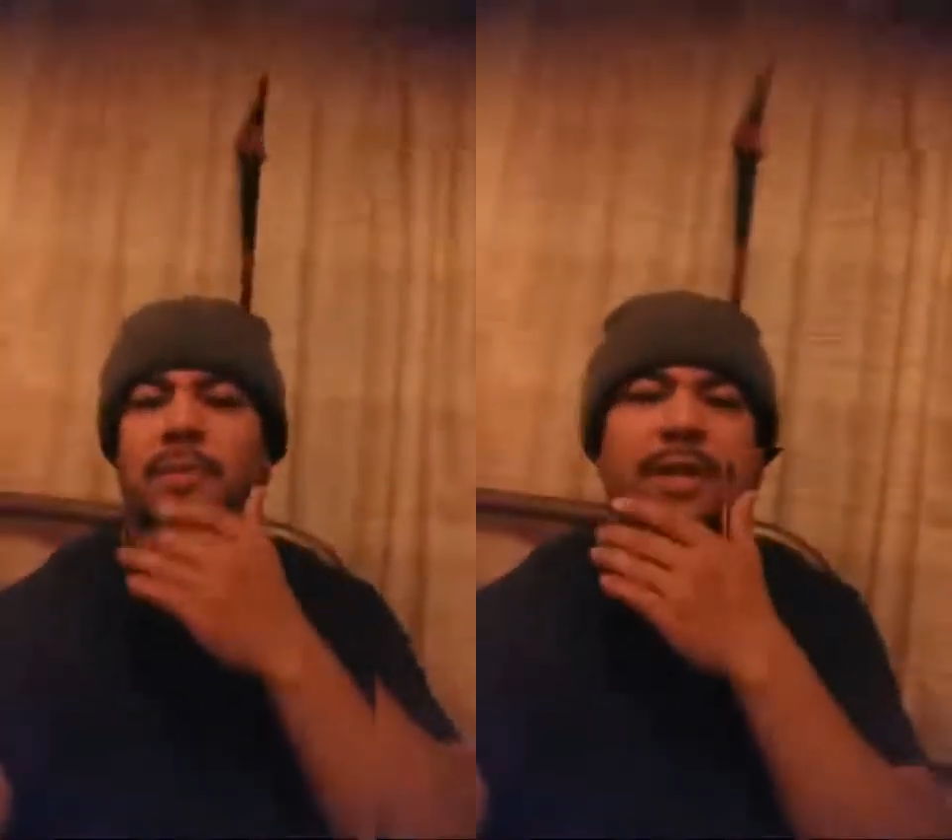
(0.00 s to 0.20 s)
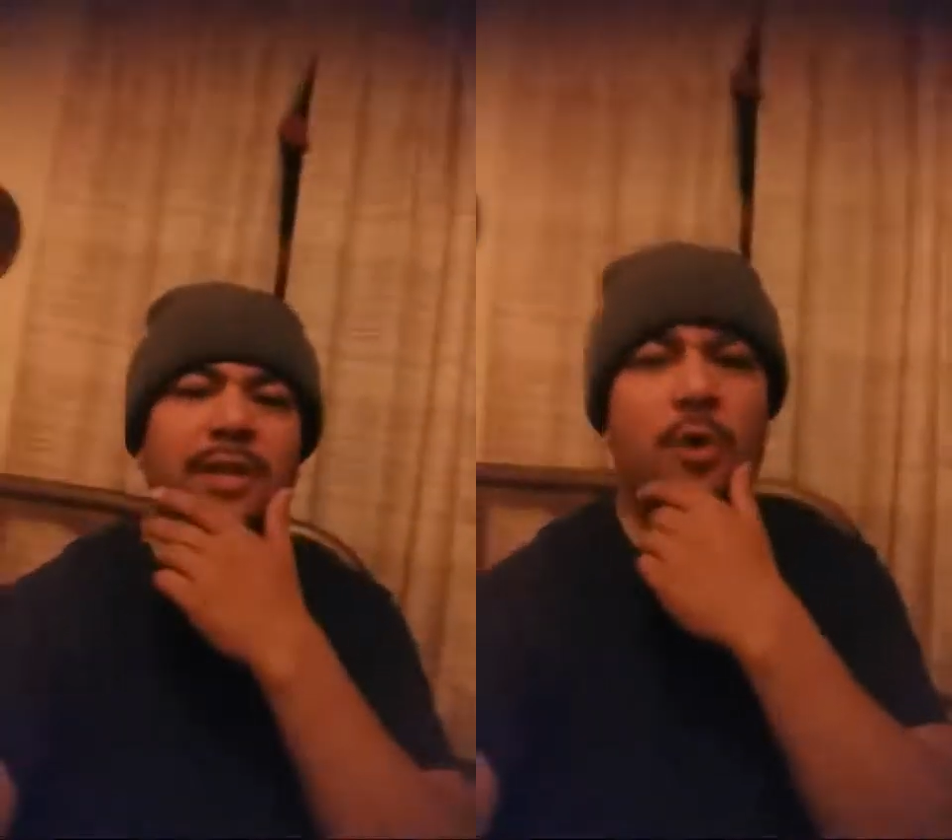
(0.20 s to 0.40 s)

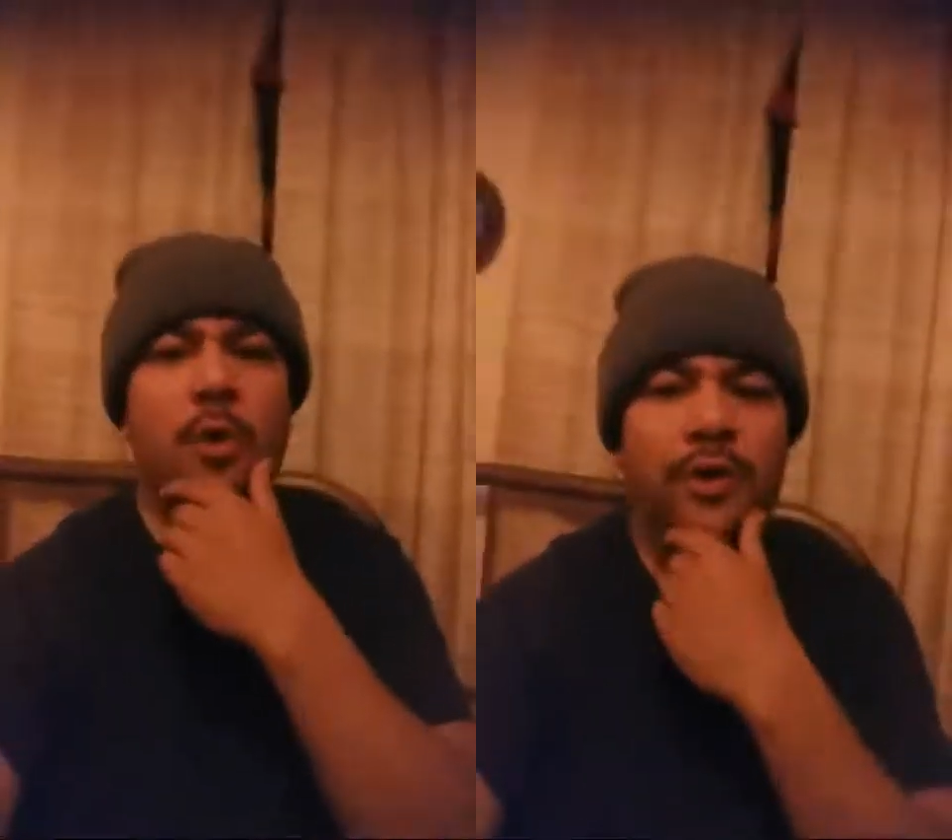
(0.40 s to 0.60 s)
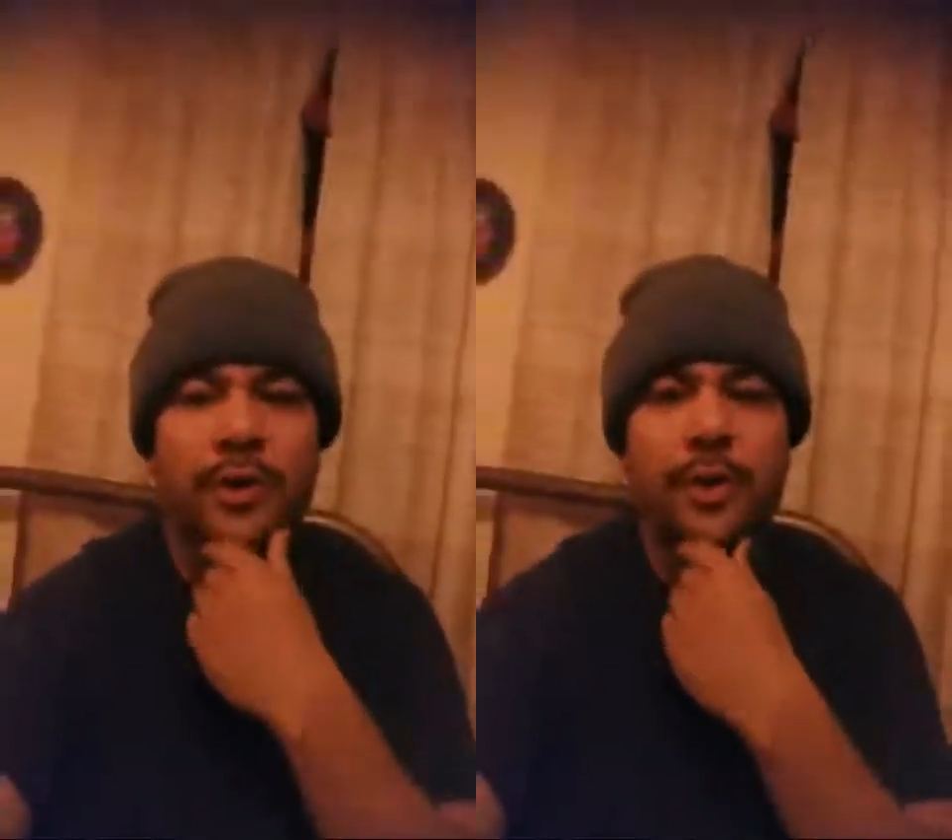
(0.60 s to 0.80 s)

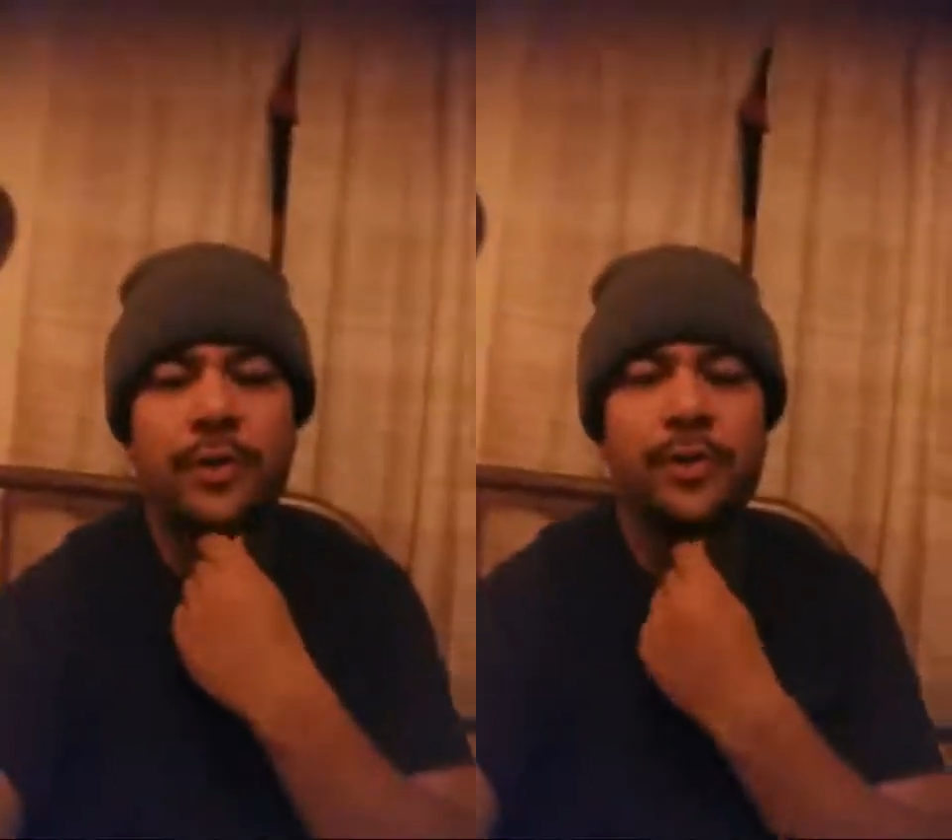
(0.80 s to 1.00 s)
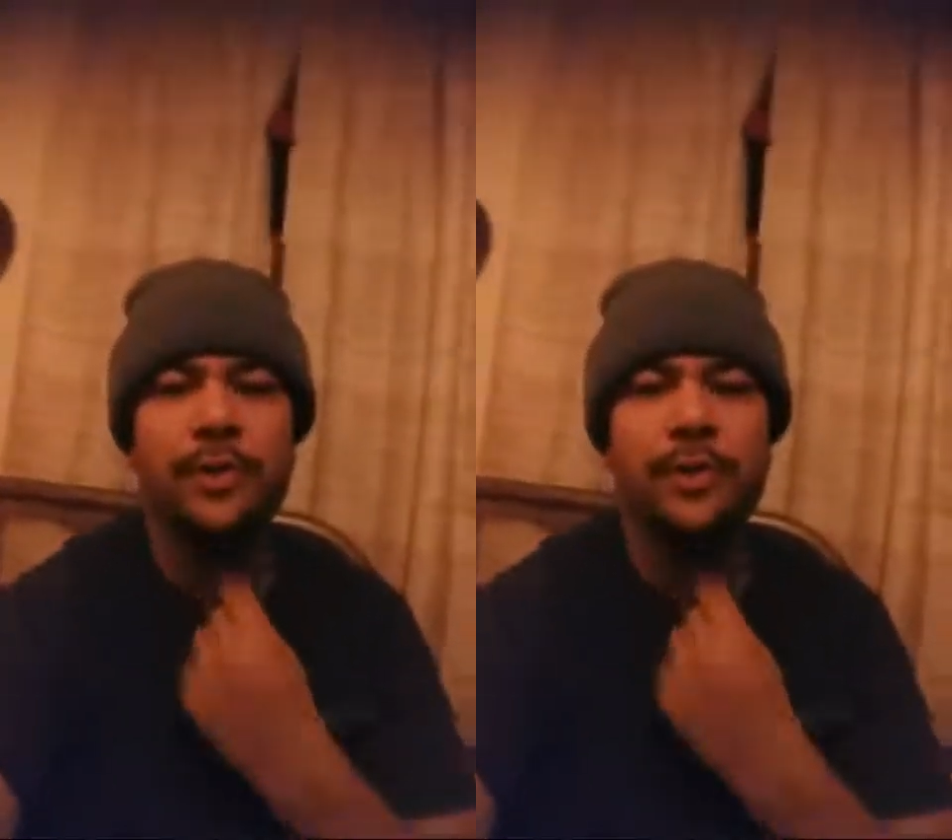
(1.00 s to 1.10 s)
discourse